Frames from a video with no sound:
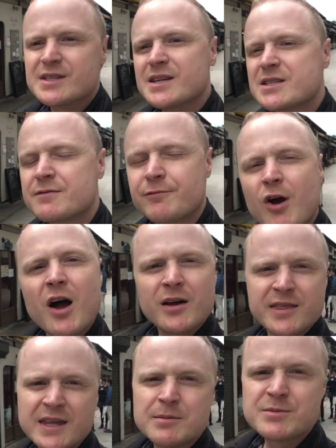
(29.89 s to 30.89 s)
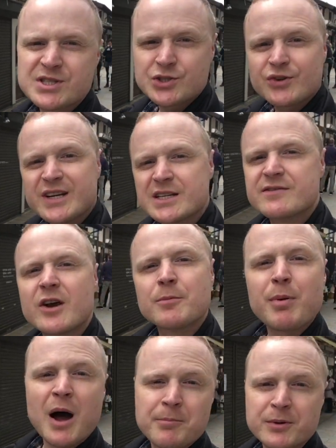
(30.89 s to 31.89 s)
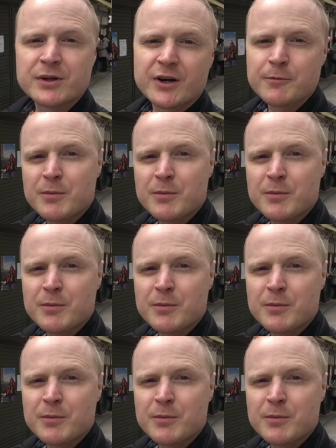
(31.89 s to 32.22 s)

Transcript: this frog-themed street is very popular